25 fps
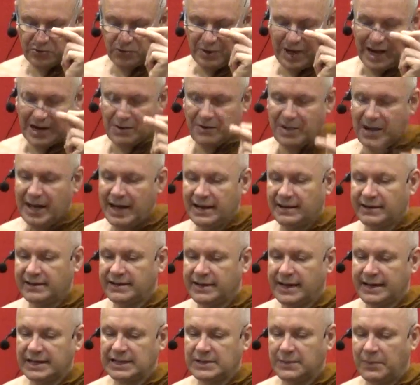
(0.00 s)
to arahant
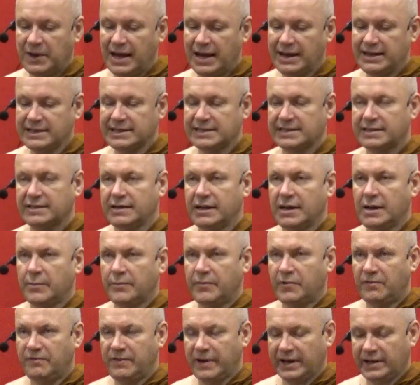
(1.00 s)
takes place,
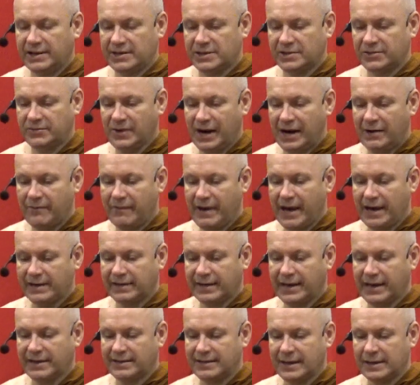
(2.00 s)
perfection to
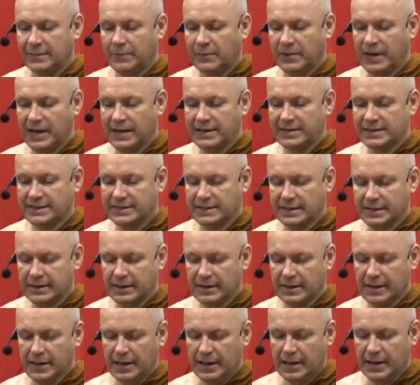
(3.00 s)
arahant can take place
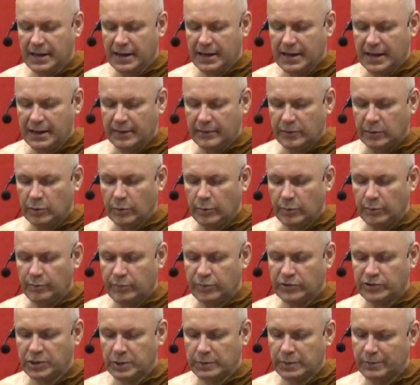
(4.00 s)
uh, you
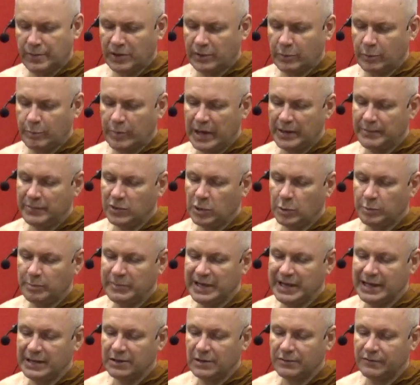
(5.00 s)
presumably, maybe you
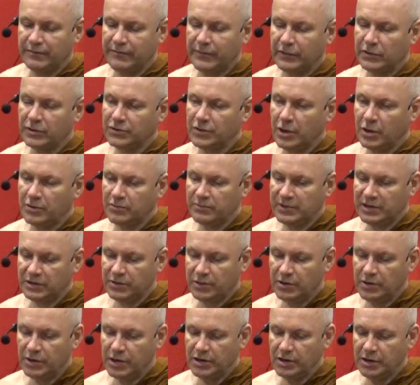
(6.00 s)
mean for the
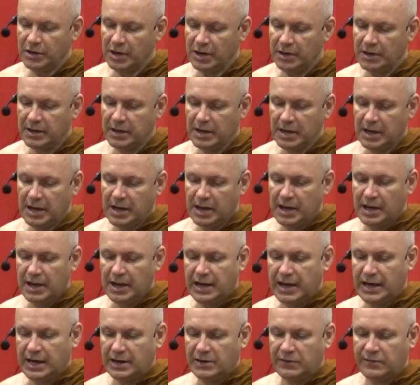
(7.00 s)
non-returner, uh,
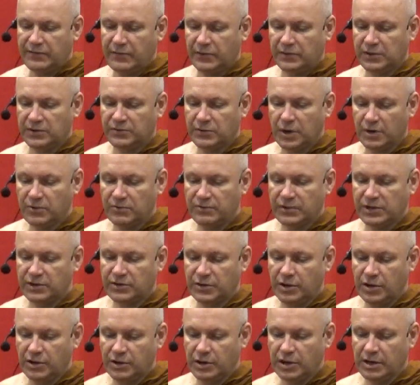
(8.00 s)
and for the
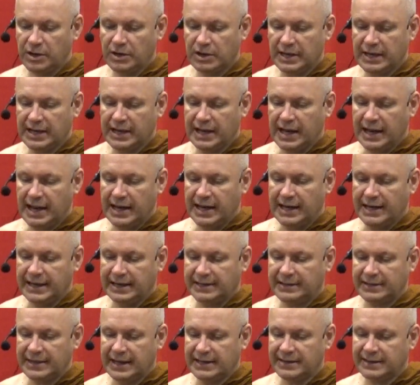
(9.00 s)
non-returner, uh,
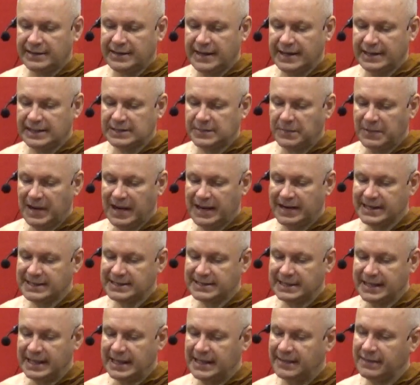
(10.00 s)
it then takes
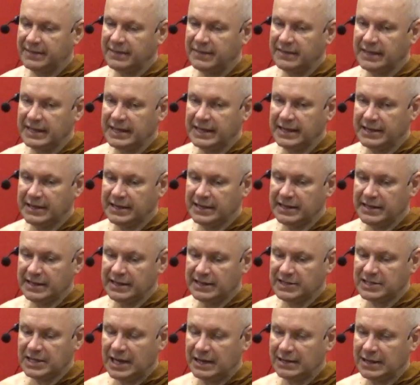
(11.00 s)
place in the
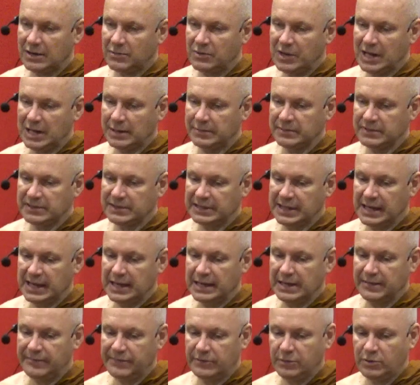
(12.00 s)
jhana realms. Yeah,
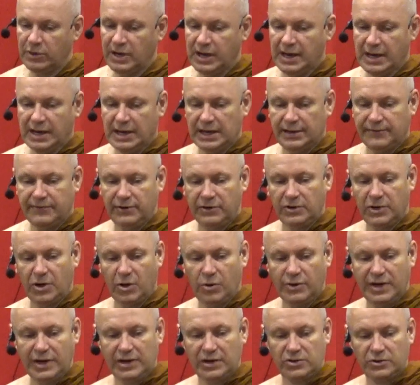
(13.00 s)
if you if you
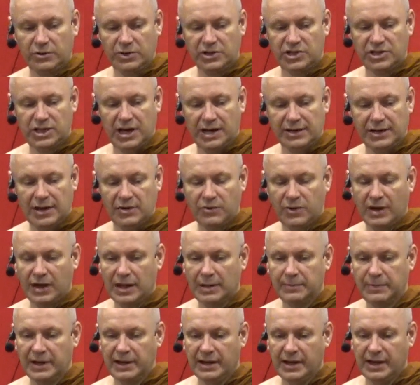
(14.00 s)
go into a jhana
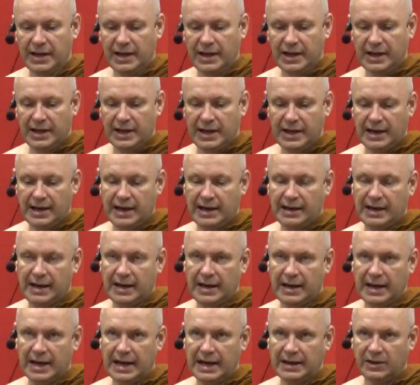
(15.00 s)
realm uh,
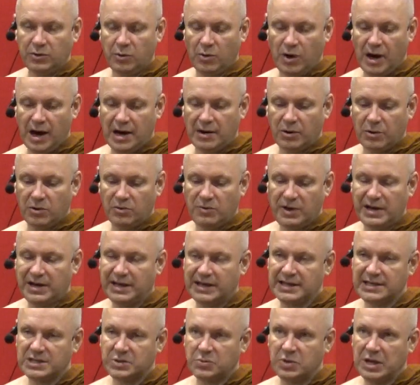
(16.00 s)
and you are
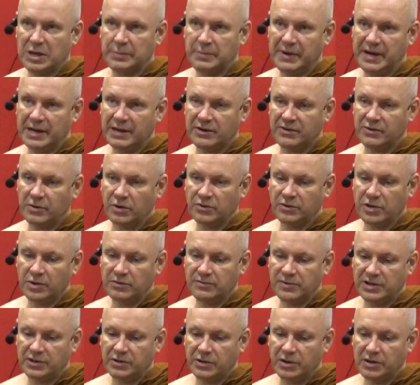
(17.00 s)
already a stream enter or
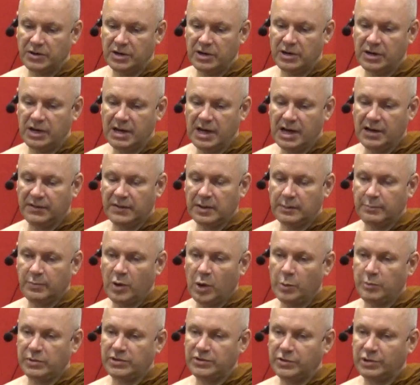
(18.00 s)
non-returner, the
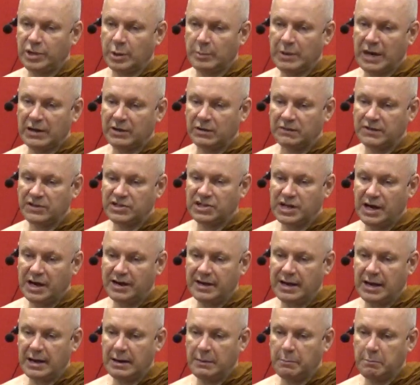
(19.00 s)
moment you come out of the
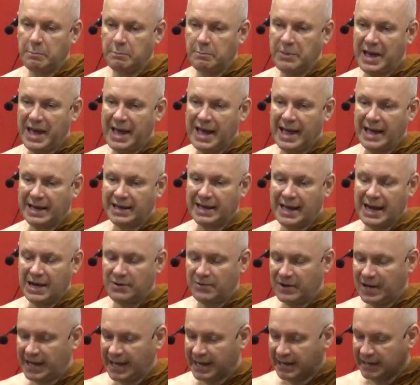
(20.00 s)
jhana, bang,
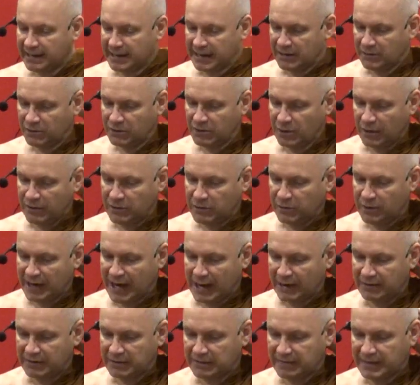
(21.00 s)
arahant, and you got you're
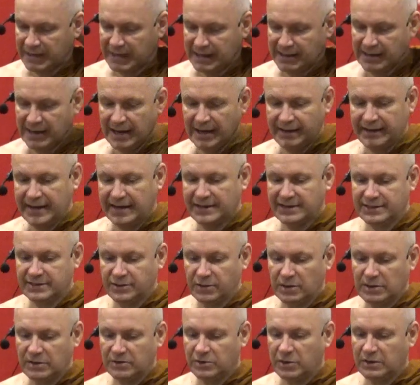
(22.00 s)
out of here, and that's
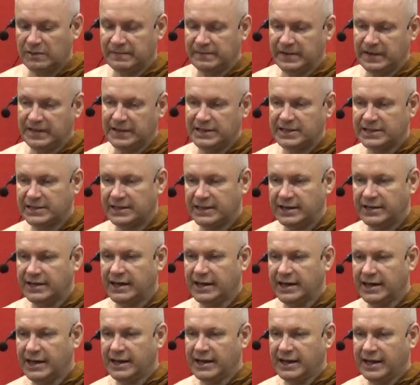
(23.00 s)
you're, you're finished, and
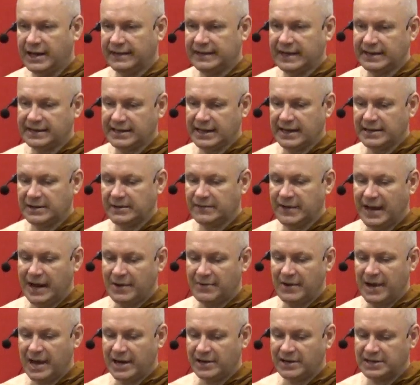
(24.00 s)
that's kind of
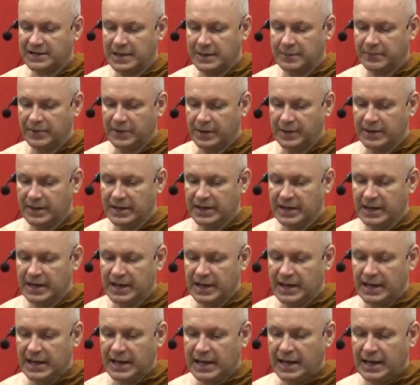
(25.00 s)
arahantship.
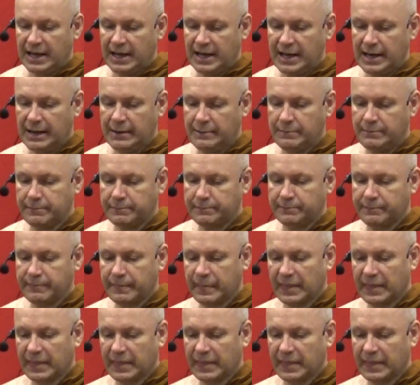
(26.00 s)
Um,